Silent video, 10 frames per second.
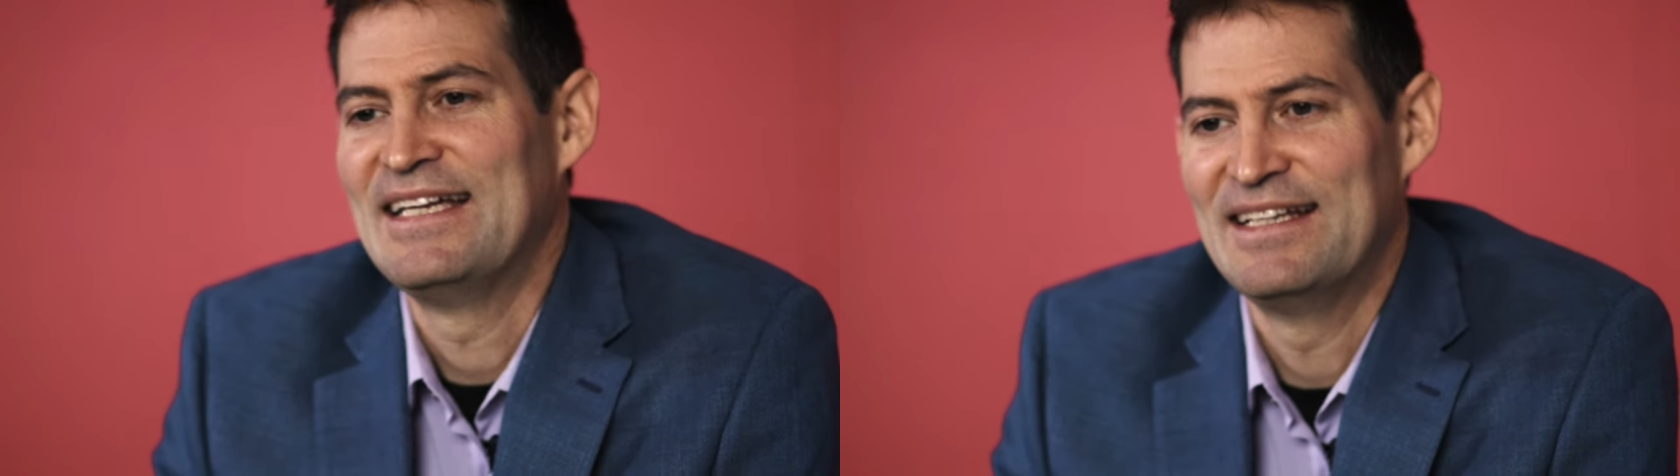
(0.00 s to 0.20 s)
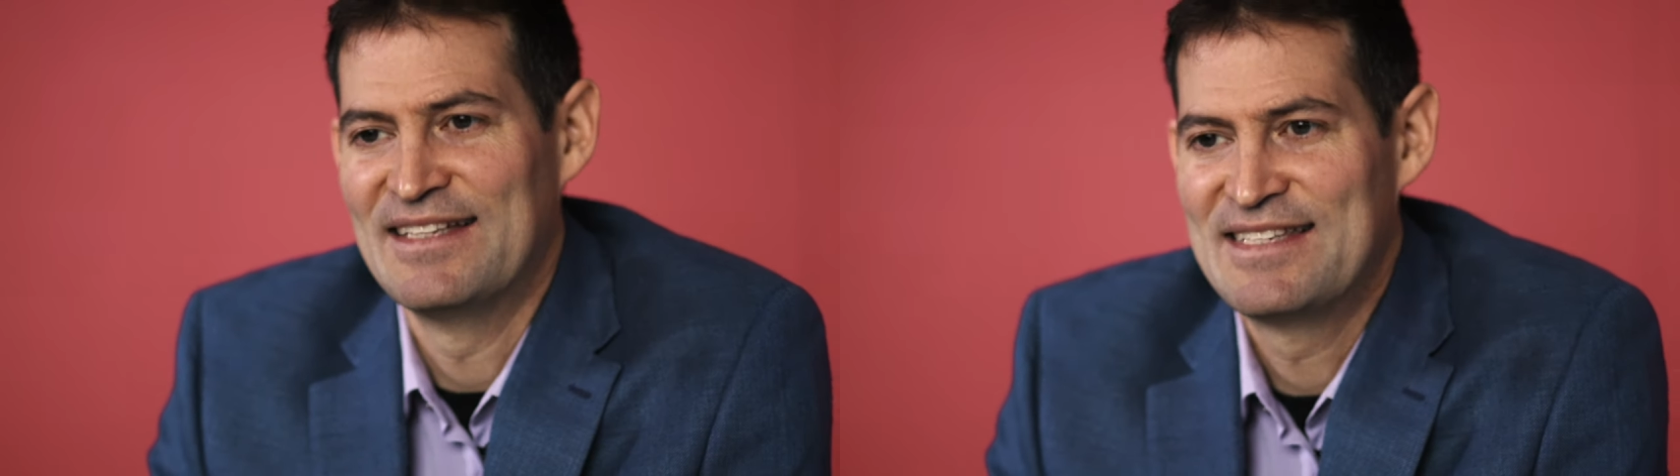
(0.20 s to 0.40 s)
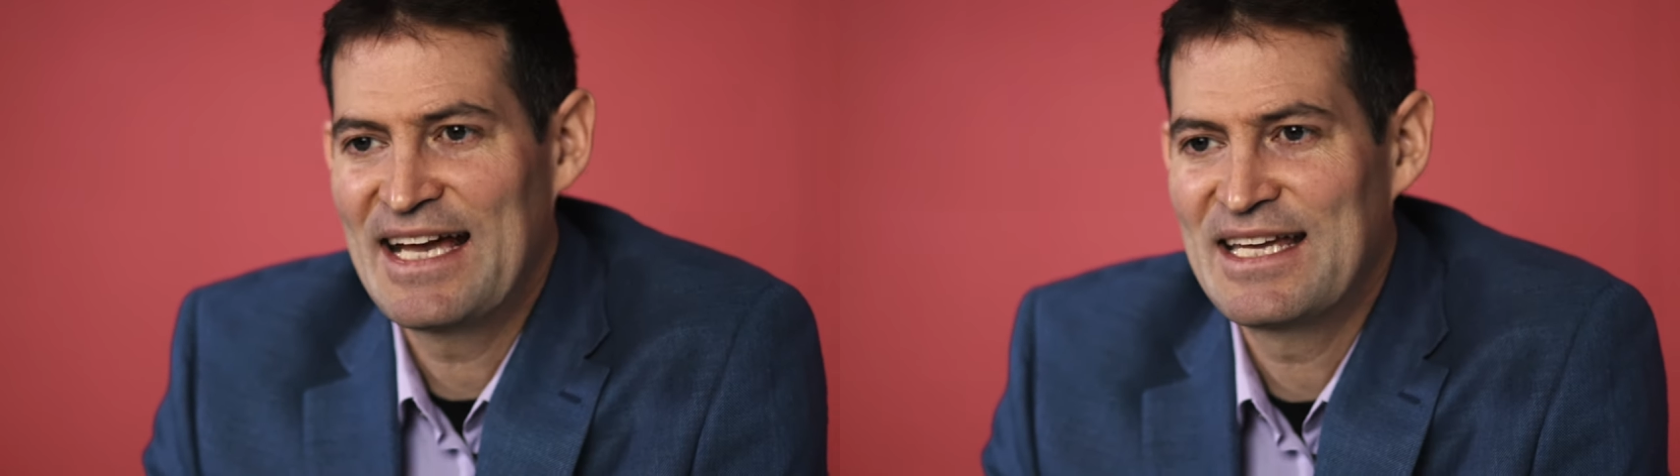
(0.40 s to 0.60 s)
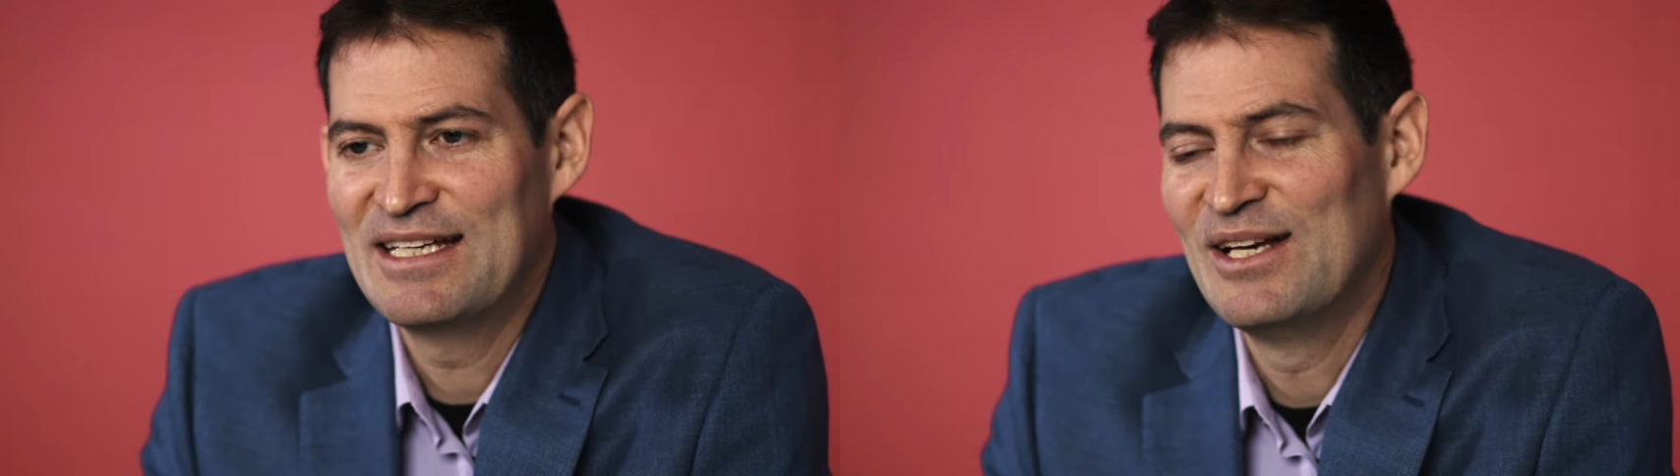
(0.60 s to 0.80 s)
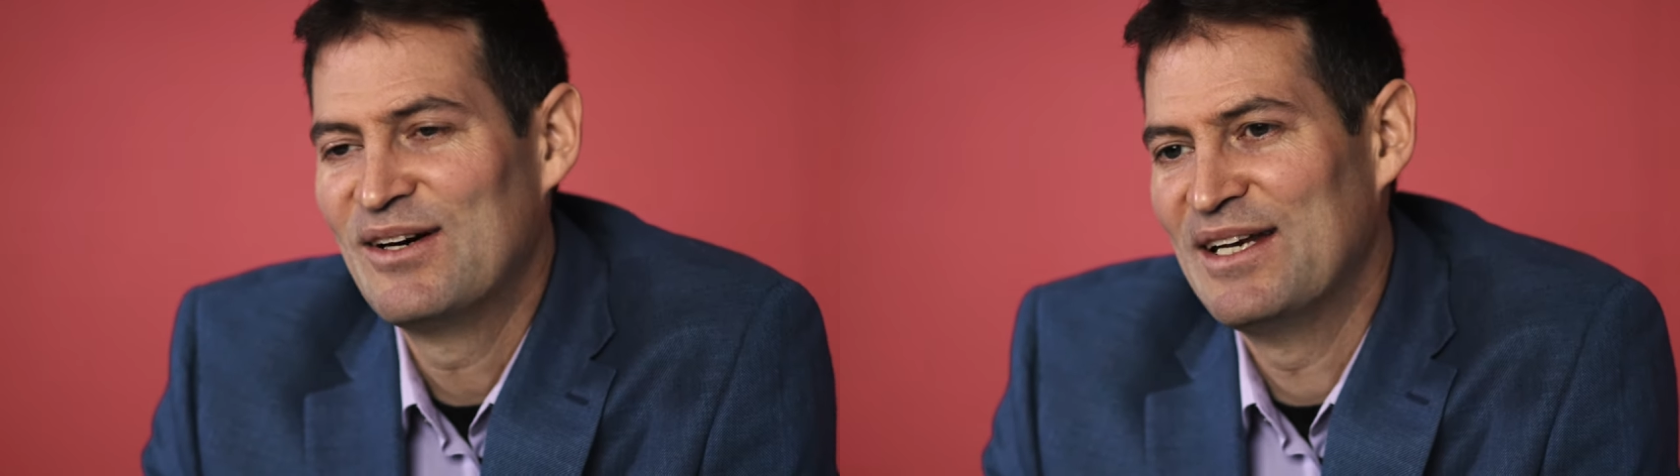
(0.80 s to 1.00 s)
in the
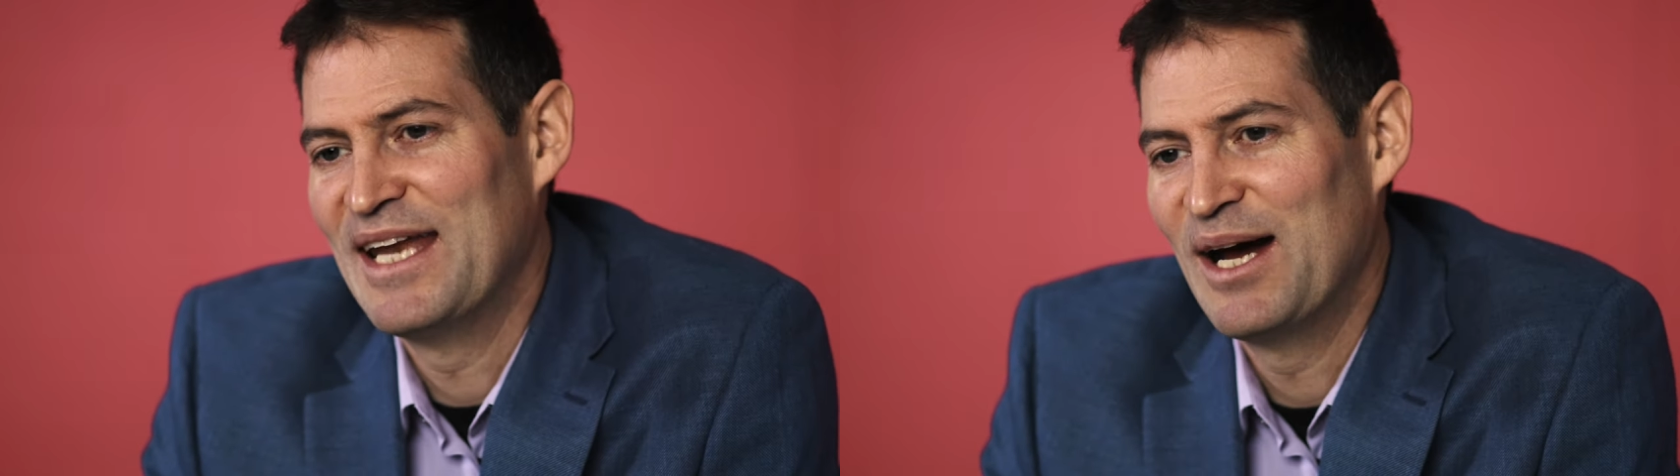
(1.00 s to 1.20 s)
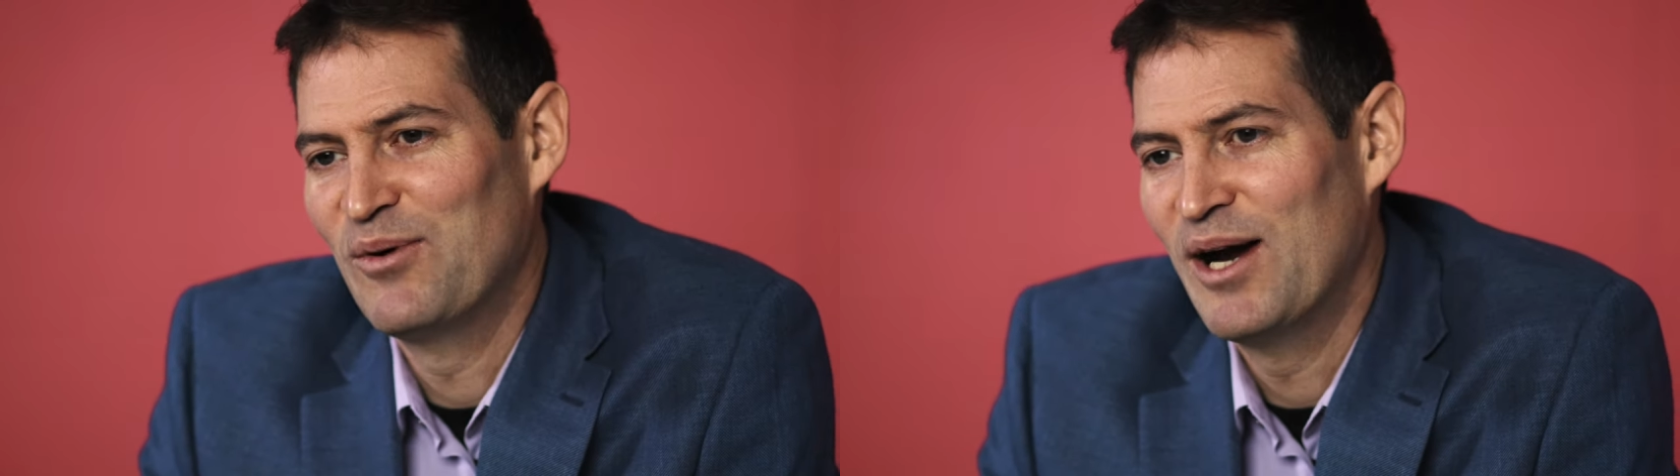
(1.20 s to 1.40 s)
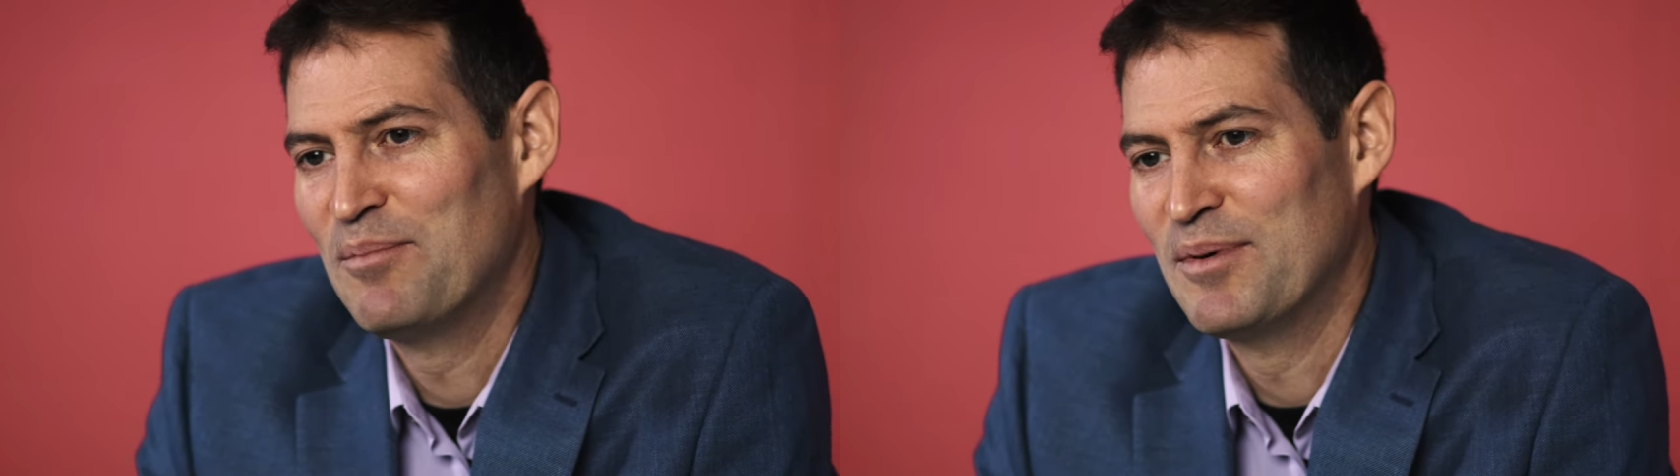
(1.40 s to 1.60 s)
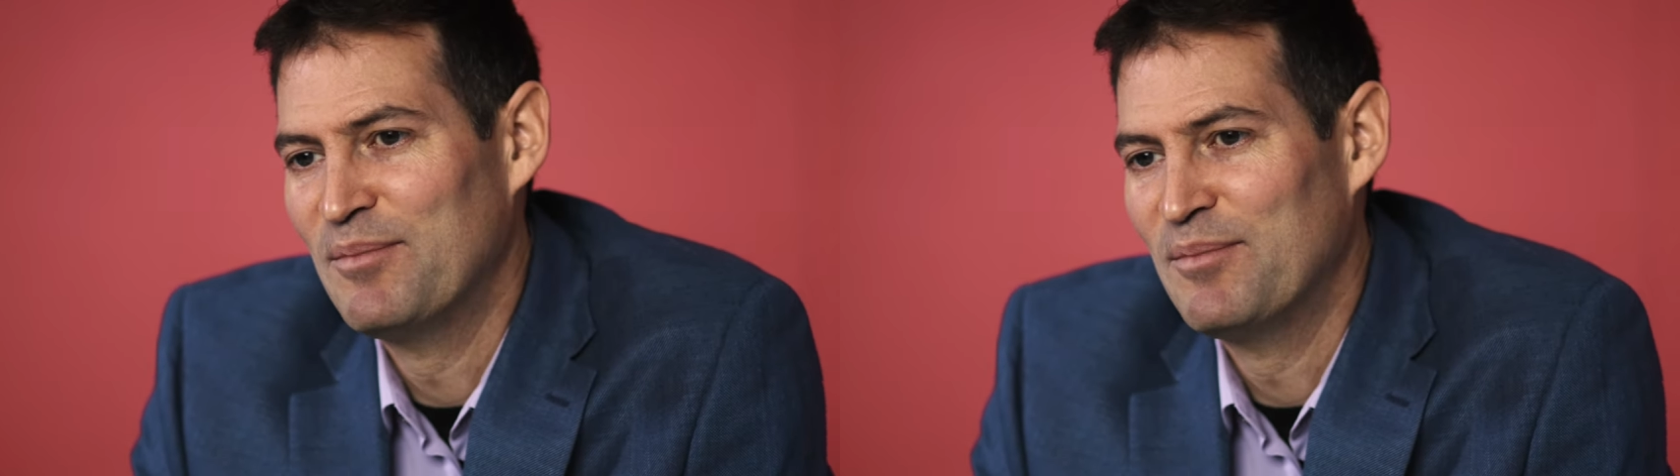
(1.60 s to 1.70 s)
second year, and now we're up